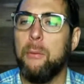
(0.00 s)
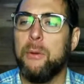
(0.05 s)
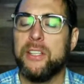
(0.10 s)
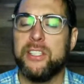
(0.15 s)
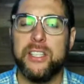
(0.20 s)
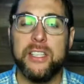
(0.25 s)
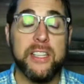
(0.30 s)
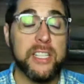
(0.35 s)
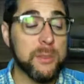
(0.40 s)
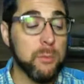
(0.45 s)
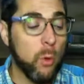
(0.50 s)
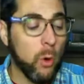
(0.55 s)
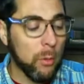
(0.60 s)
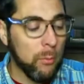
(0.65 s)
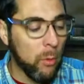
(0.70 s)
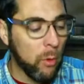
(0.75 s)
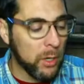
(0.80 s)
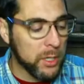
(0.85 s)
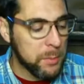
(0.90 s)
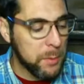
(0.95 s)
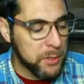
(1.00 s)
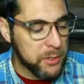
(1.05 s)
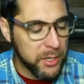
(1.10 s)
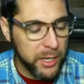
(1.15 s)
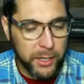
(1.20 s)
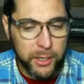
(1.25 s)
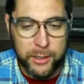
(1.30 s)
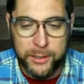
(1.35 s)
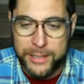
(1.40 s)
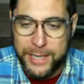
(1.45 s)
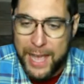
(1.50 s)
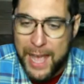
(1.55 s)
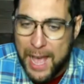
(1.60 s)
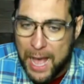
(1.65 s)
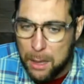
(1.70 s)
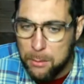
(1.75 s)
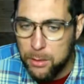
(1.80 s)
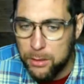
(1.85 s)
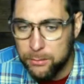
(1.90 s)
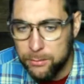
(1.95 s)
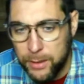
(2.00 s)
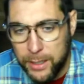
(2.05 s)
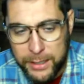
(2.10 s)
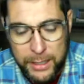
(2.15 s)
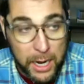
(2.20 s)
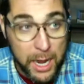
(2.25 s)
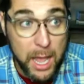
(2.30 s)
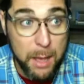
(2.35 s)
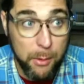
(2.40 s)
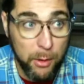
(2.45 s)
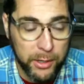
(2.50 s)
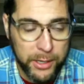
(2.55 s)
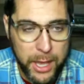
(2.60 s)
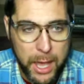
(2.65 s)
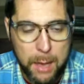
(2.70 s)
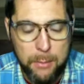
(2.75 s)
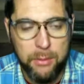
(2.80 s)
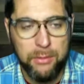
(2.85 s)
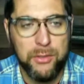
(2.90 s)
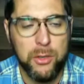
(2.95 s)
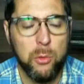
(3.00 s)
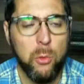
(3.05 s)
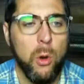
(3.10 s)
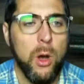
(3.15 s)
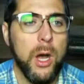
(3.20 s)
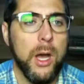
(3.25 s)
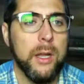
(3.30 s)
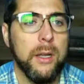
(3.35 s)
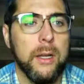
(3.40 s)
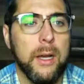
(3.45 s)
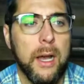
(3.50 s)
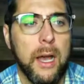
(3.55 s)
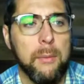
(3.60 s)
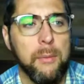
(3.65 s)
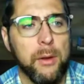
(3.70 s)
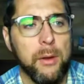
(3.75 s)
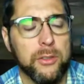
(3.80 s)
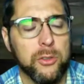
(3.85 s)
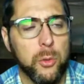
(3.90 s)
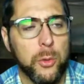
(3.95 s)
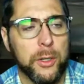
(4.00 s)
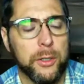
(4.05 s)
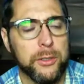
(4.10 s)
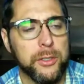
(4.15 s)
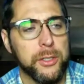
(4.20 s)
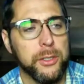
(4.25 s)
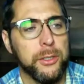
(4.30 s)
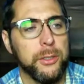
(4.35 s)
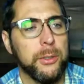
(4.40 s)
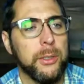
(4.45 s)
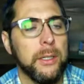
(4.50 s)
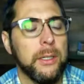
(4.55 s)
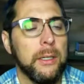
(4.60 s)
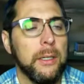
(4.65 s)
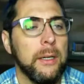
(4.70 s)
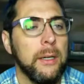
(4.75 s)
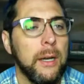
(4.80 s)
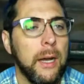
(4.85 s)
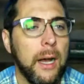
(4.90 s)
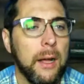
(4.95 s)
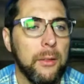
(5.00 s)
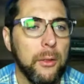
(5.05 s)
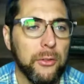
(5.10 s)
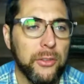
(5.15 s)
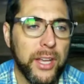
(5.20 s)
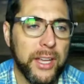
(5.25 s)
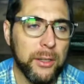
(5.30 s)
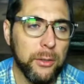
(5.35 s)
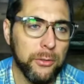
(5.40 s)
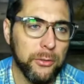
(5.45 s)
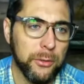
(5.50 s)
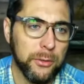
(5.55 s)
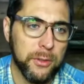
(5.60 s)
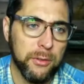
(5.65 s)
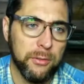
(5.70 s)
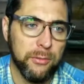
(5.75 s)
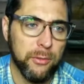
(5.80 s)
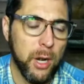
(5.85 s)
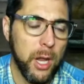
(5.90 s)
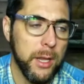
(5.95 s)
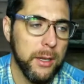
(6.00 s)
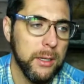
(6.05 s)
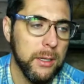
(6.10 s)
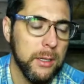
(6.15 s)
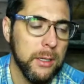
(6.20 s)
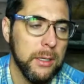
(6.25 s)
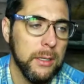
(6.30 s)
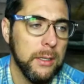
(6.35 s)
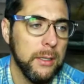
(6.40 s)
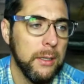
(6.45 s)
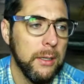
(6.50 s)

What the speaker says: And we see this more and more, especially like on Gab. And I am on Gab if you want. I'm on Twitter too. Those handles are at the front.